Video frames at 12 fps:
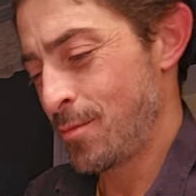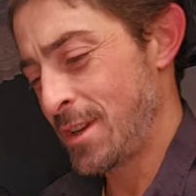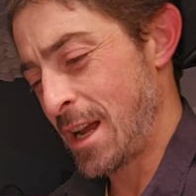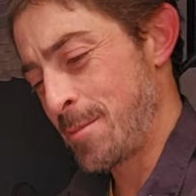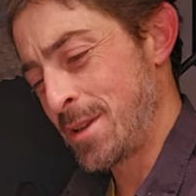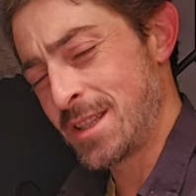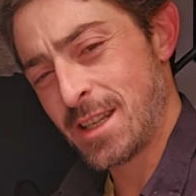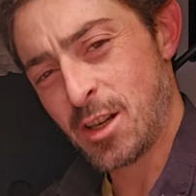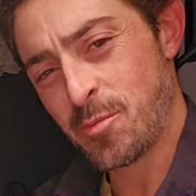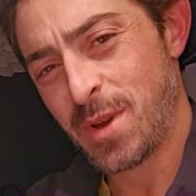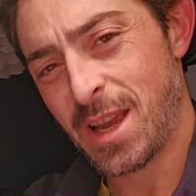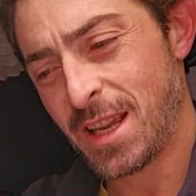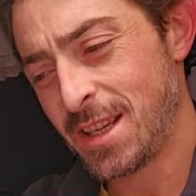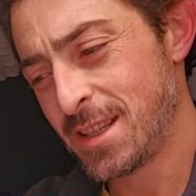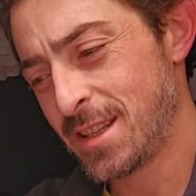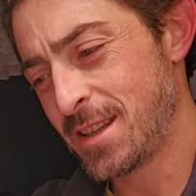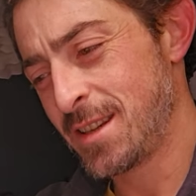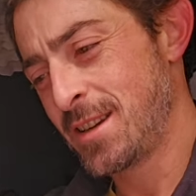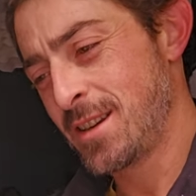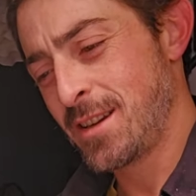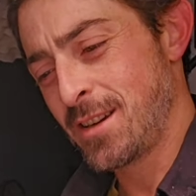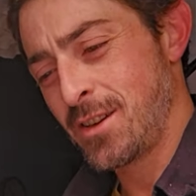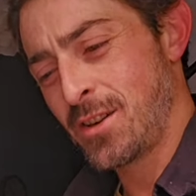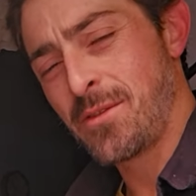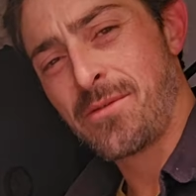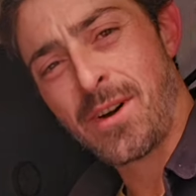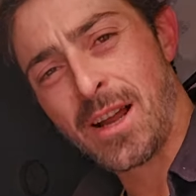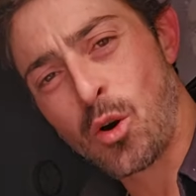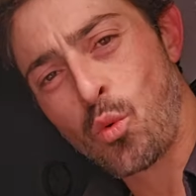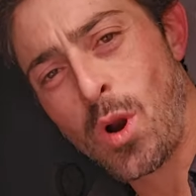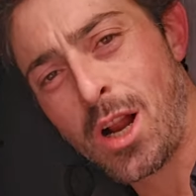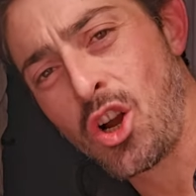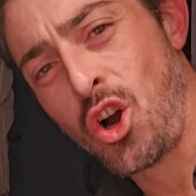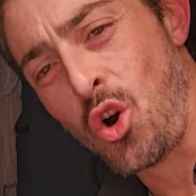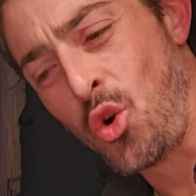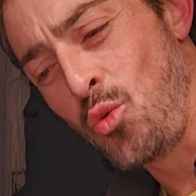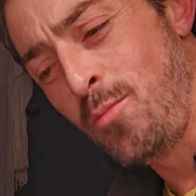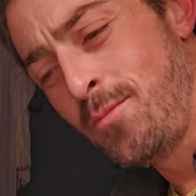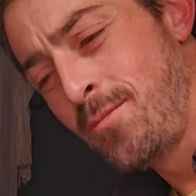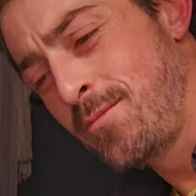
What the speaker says: Diamonds in a paste. Want to find a rock a home?